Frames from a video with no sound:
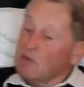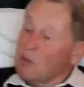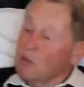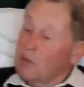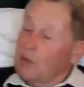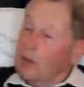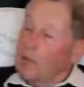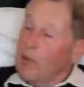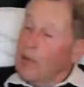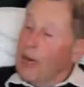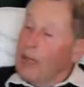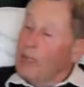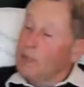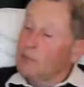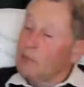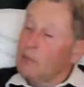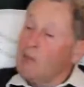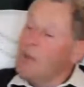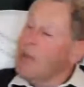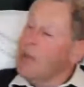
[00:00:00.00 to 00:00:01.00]
couple of
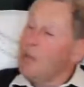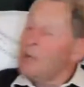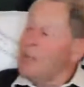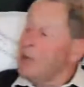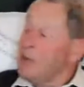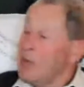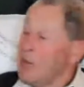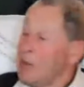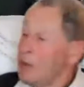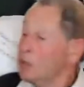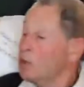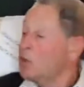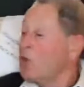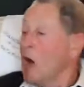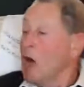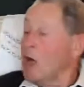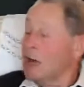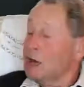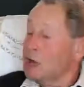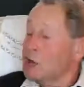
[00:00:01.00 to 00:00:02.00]
miles, maybe. It was
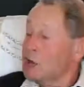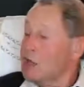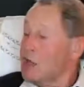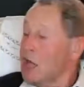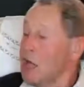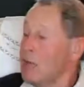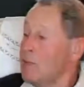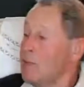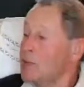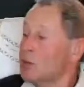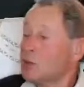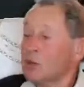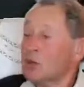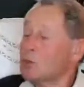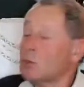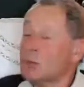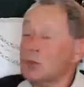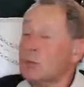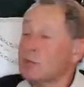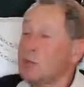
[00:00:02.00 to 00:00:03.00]
hard to say because there
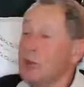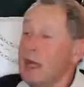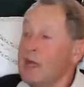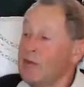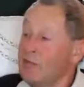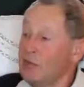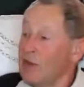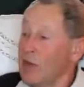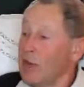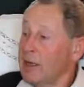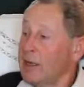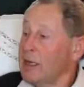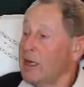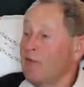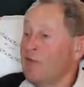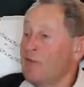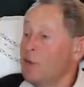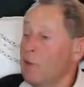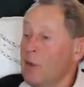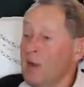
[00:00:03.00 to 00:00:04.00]
was spray flying
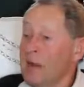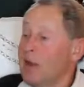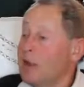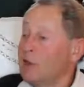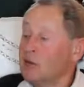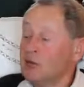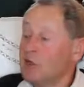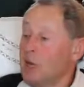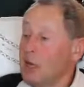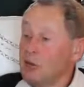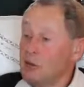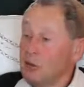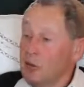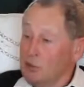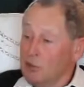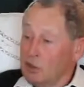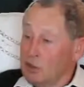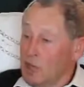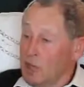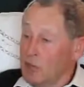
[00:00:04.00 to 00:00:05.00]
everywhere, etc.,
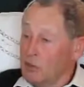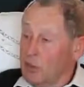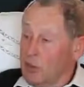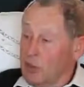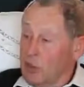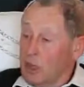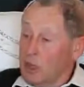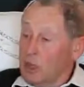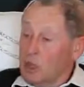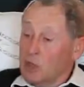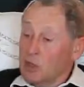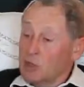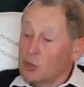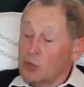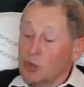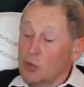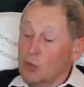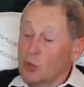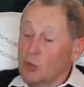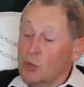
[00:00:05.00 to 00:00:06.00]
etc.
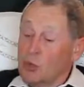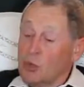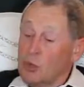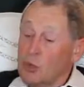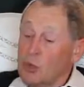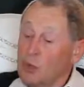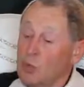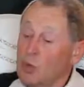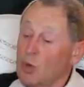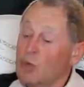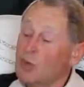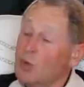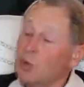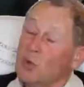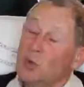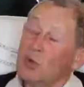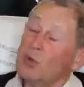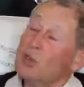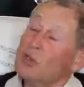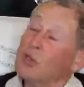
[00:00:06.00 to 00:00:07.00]
So you
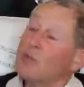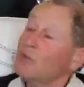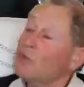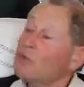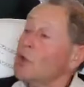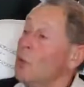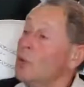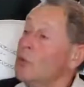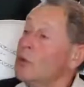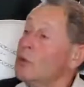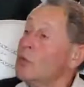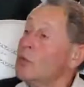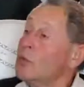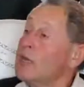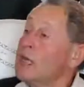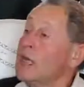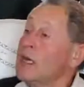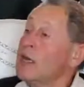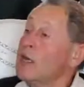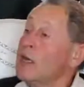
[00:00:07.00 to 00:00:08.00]
couldn't have told to
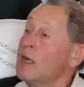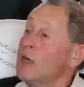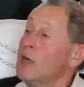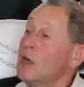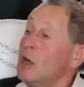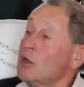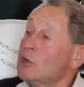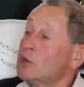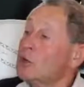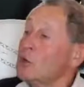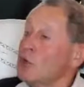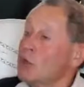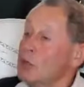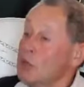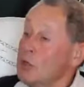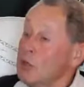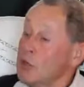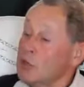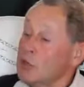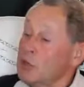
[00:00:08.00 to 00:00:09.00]
within a
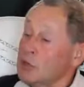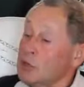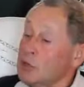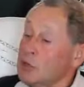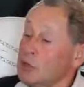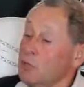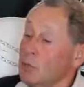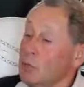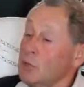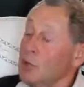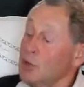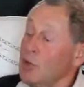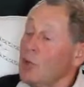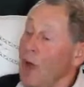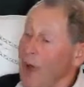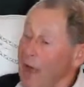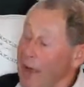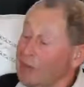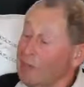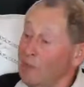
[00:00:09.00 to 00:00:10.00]
certain distance, but you
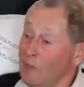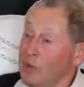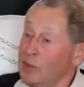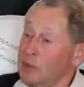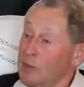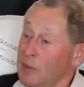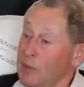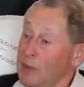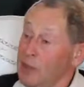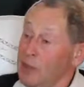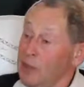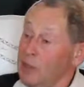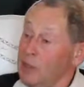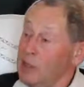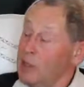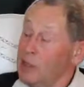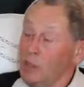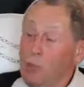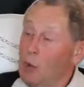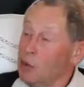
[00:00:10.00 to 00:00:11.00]
had
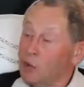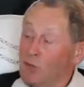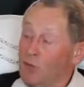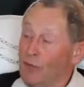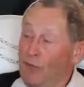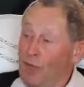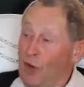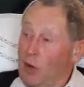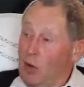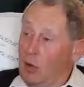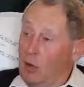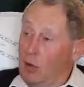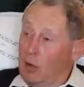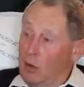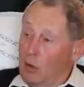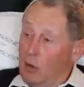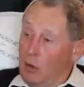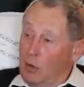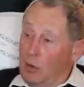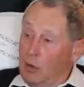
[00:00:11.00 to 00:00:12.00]
visibility. It wasn't fog
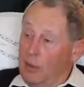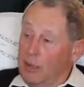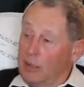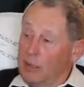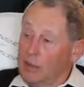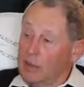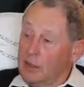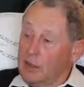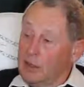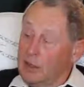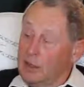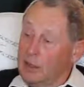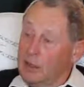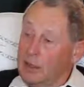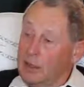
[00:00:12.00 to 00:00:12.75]
or anything like